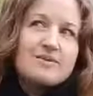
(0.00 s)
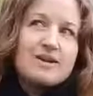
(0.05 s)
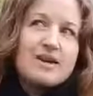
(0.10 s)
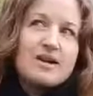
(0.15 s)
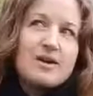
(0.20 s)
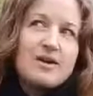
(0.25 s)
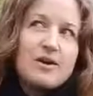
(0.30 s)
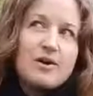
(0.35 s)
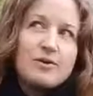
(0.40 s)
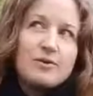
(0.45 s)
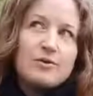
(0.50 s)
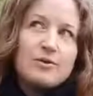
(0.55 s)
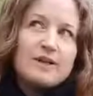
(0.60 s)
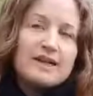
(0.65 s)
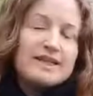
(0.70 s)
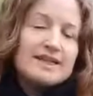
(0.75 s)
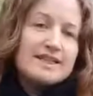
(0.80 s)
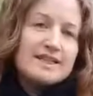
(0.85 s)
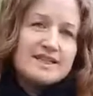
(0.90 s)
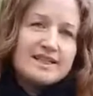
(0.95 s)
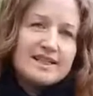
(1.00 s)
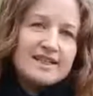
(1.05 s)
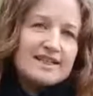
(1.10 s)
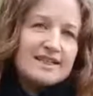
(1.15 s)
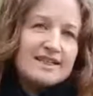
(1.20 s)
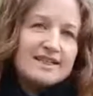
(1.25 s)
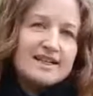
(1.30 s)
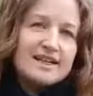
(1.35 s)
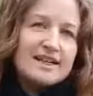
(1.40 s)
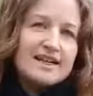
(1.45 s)
a whole
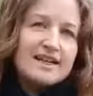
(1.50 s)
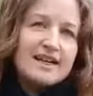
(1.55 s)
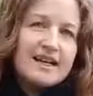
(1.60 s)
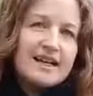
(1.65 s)
estate and a